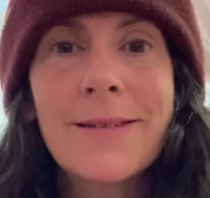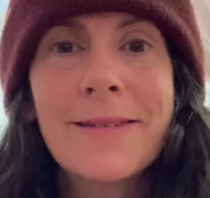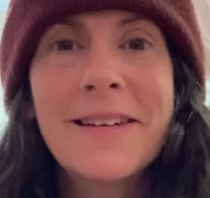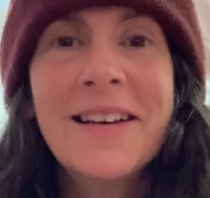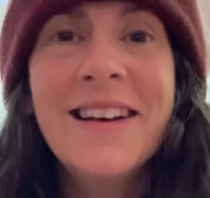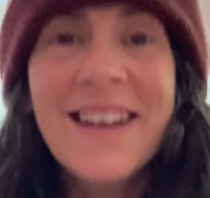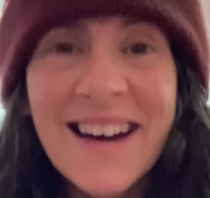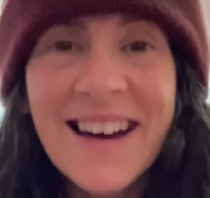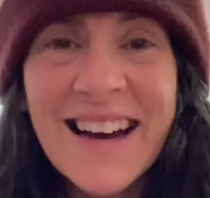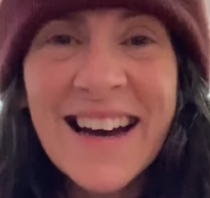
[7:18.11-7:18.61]

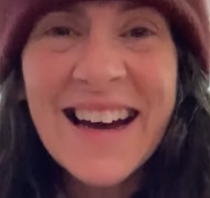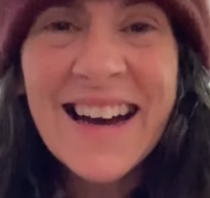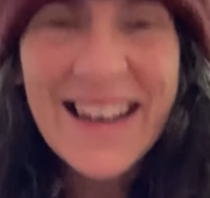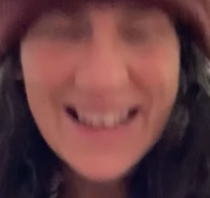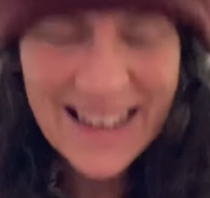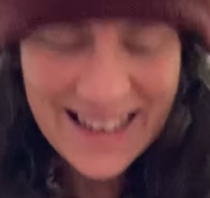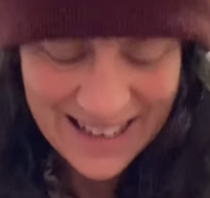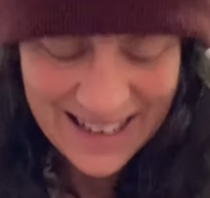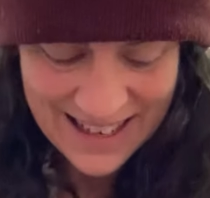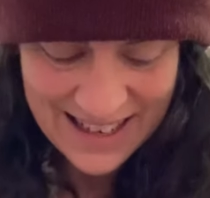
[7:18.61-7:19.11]

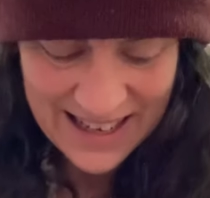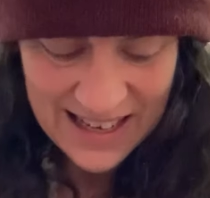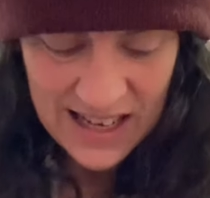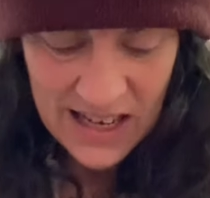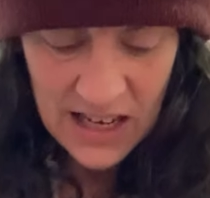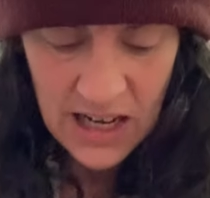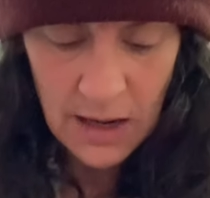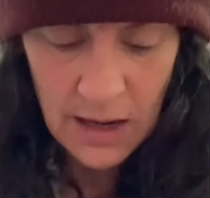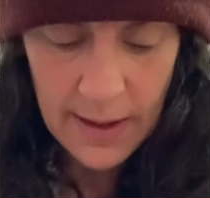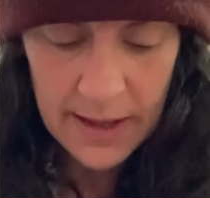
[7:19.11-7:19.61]

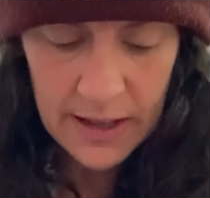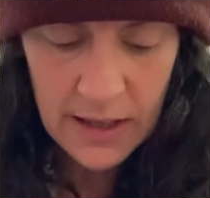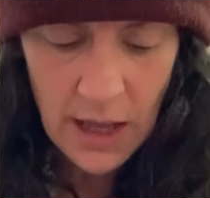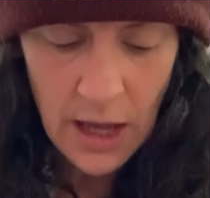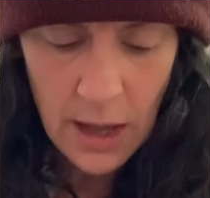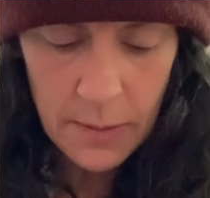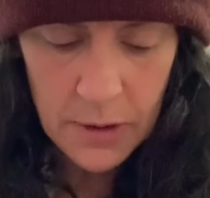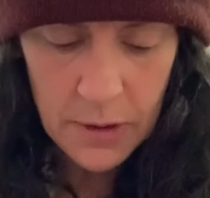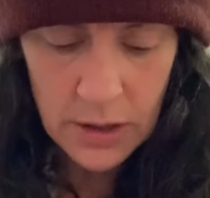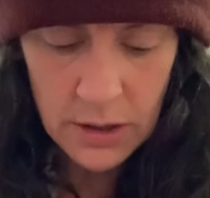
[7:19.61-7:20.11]
And I'm like,
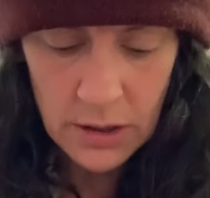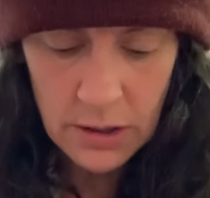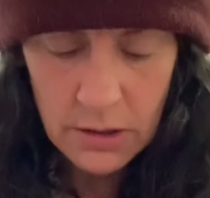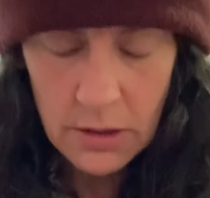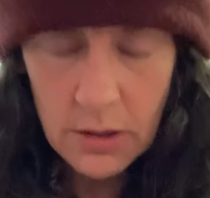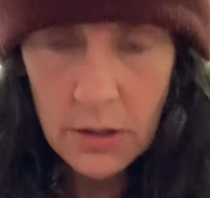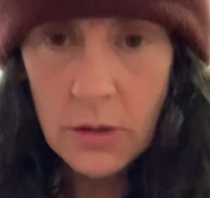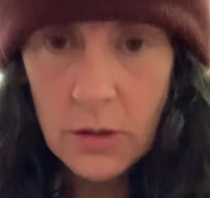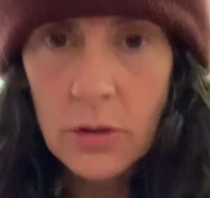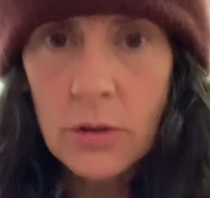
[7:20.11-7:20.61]
nah, I'm good.
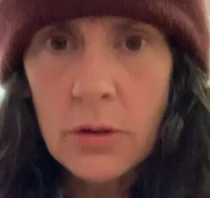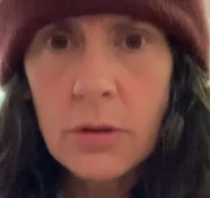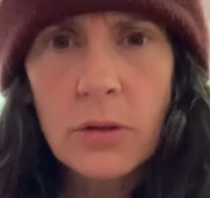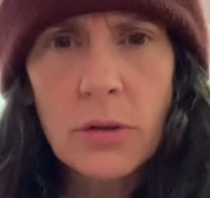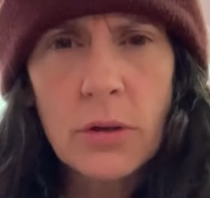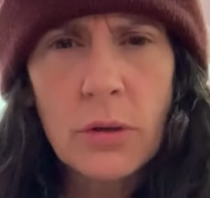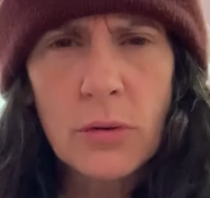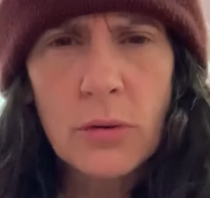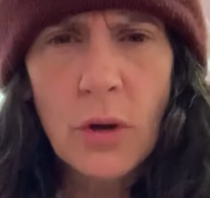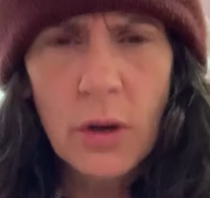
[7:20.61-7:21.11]
He's
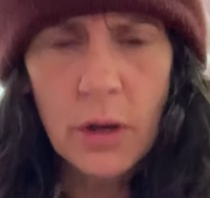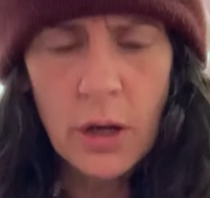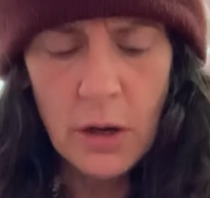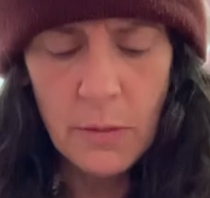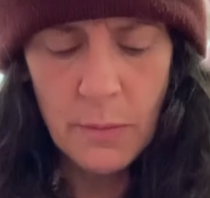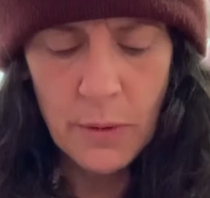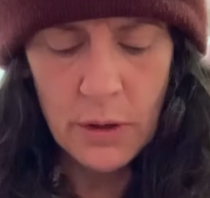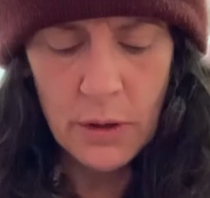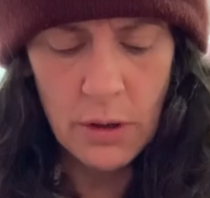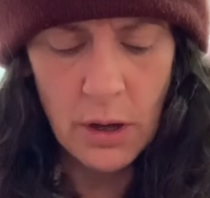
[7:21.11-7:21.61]
like, no, you gotta
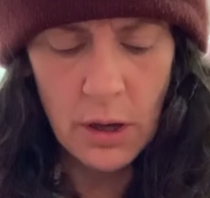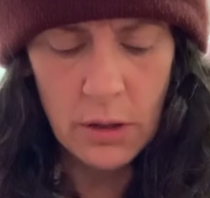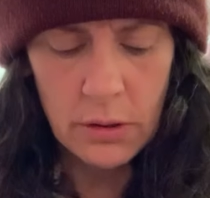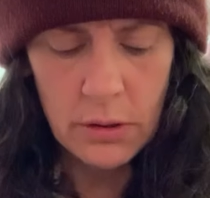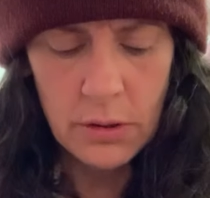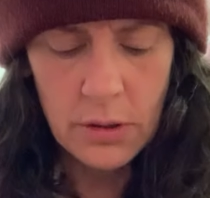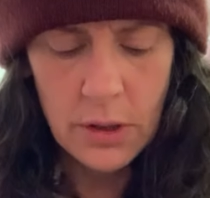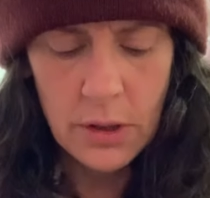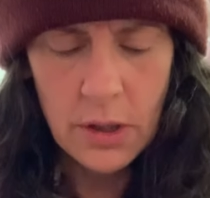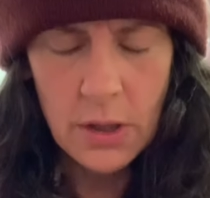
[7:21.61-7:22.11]
put it on.
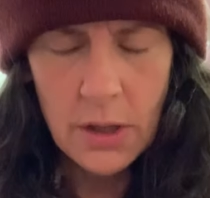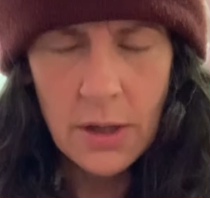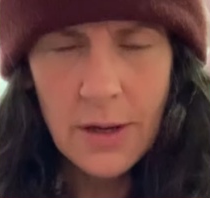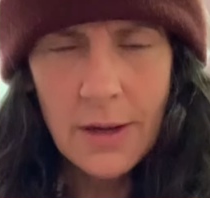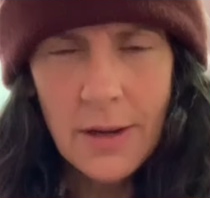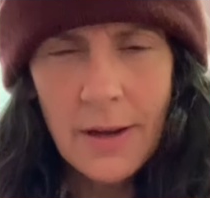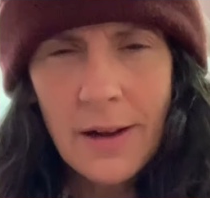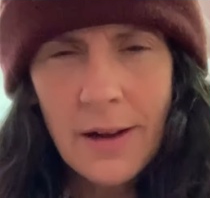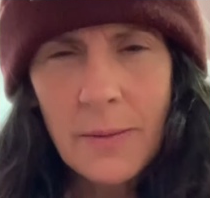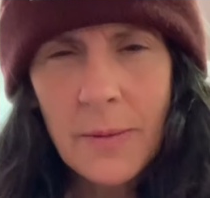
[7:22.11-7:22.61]

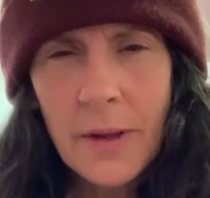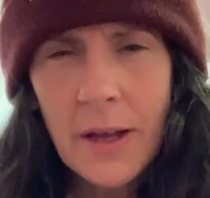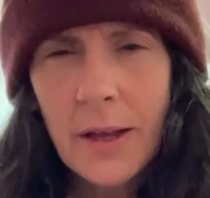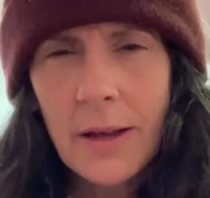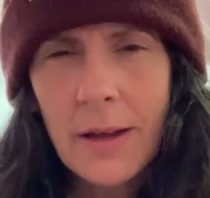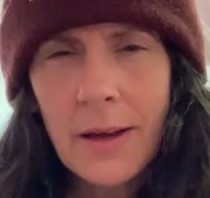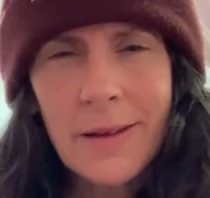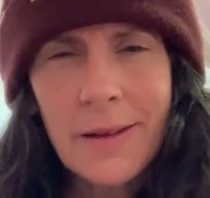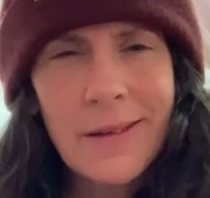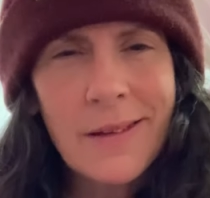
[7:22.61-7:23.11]
And I'm like,
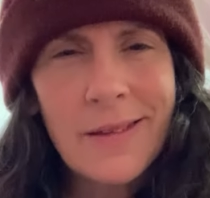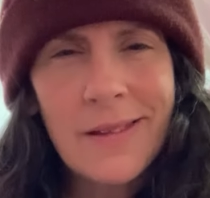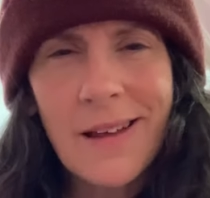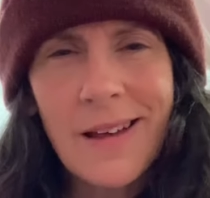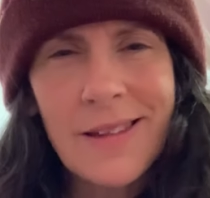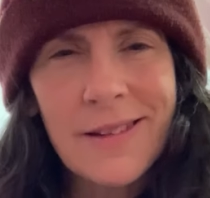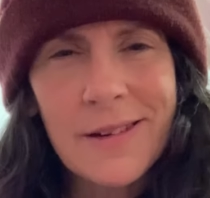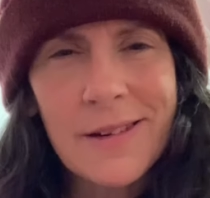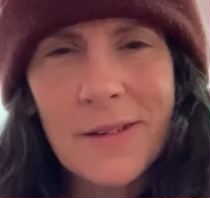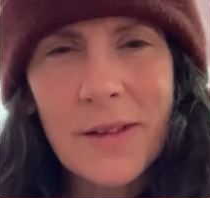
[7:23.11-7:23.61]
and then the
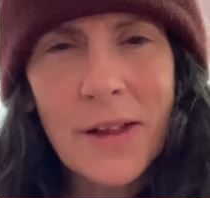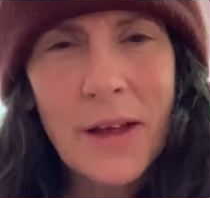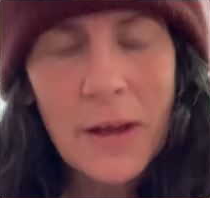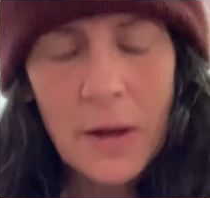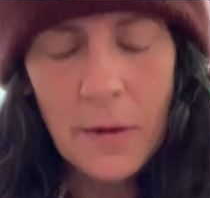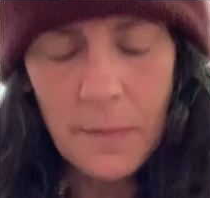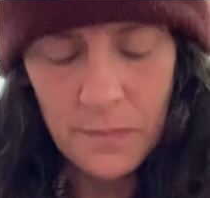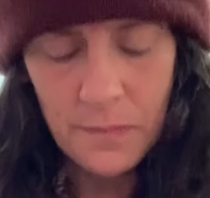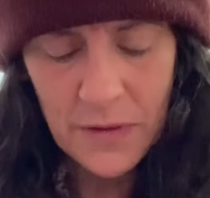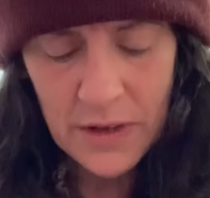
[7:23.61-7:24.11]
other like
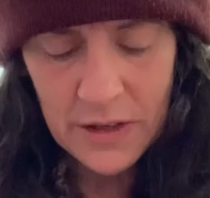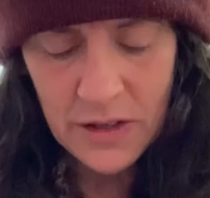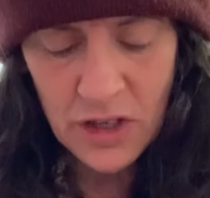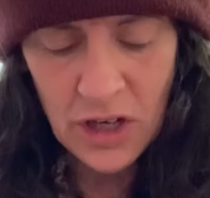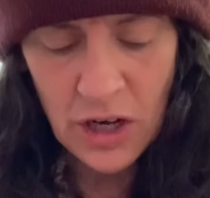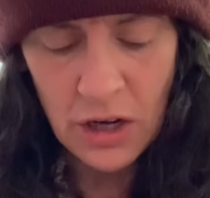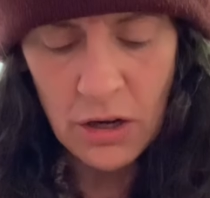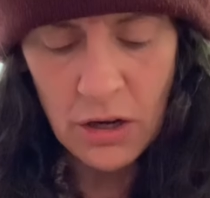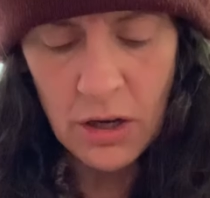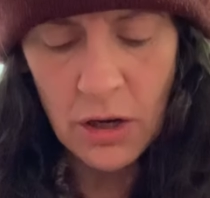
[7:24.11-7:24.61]

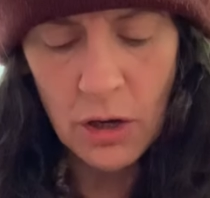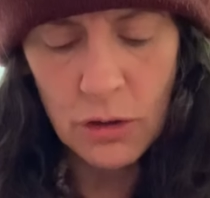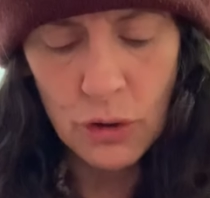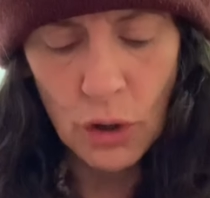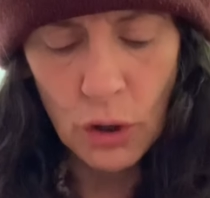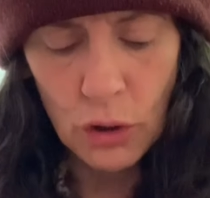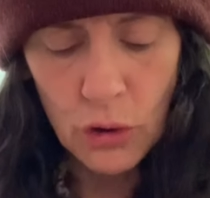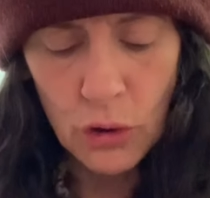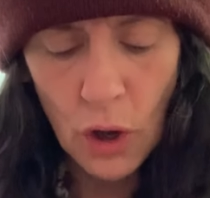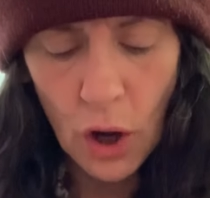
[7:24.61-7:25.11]
checker guy was
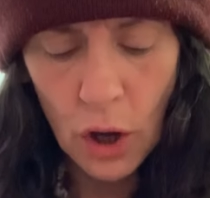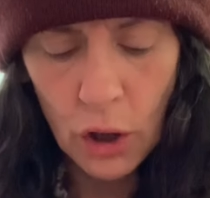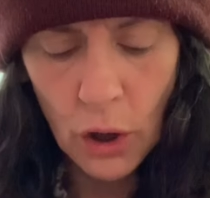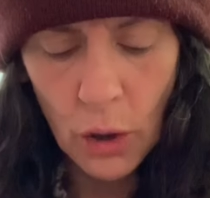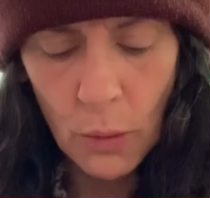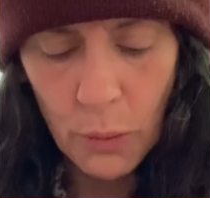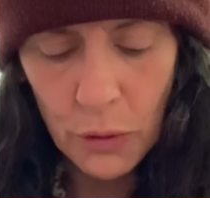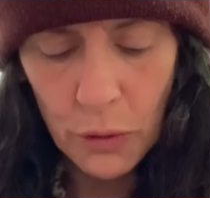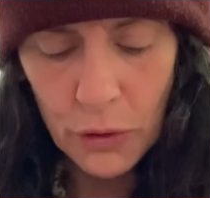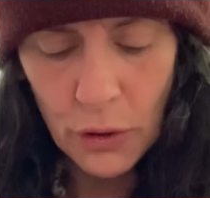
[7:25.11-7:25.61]
like, yeah, I gotta
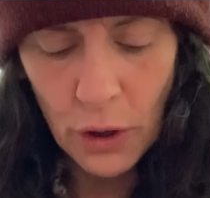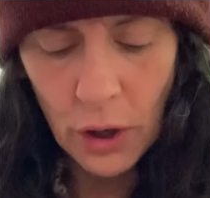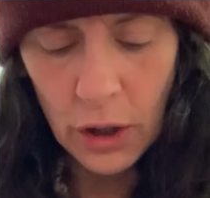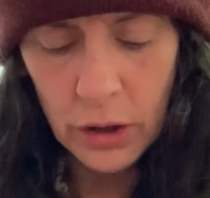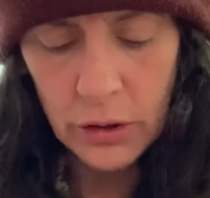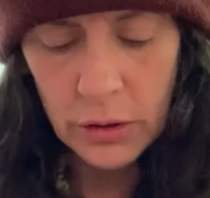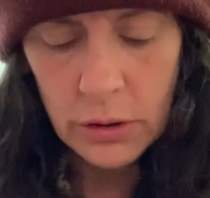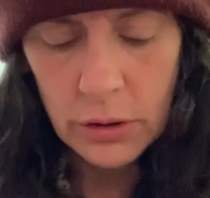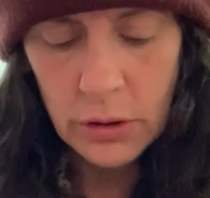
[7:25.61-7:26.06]
put it on.